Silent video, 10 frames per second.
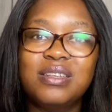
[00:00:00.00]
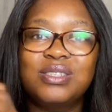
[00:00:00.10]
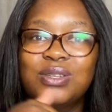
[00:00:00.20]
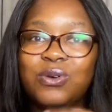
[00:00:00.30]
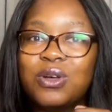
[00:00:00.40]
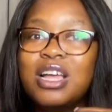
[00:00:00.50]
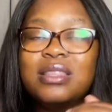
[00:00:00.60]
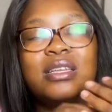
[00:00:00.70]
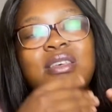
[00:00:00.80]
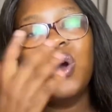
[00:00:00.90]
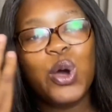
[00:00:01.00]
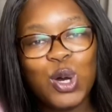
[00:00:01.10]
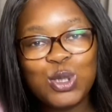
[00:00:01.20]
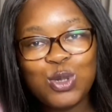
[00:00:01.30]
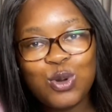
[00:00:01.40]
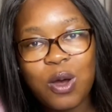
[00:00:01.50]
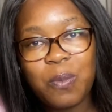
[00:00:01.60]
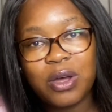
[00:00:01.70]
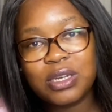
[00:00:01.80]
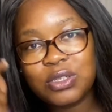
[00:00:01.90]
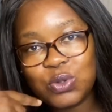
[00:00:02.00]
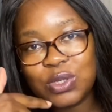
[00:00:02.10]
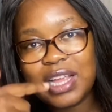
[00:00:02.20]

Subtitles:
So that's how I got to know about Intunja.